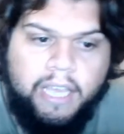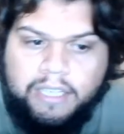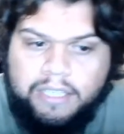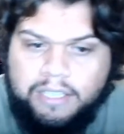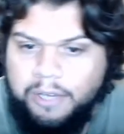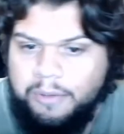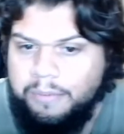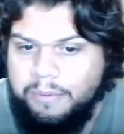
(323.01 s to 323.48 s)

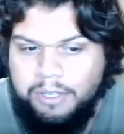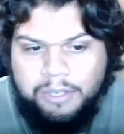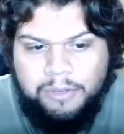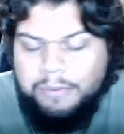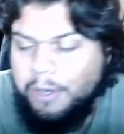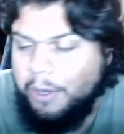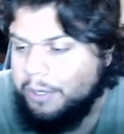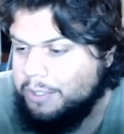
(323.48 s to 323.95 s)
So
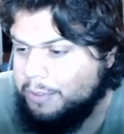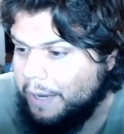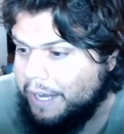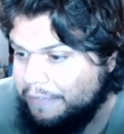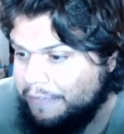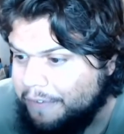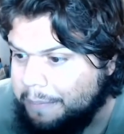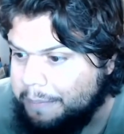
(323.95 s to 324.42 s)
you've got a
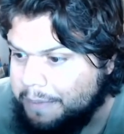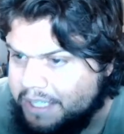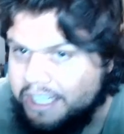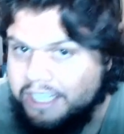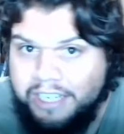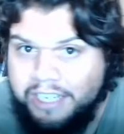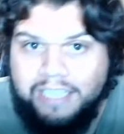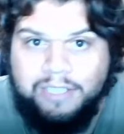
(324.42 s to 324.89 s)

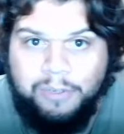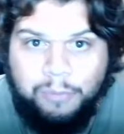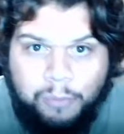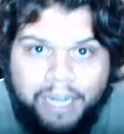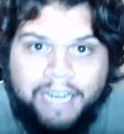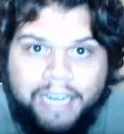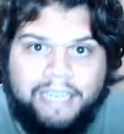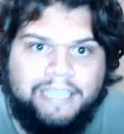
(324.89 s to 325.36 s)
25% chance of
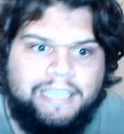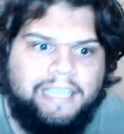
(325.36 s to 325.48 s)
winning this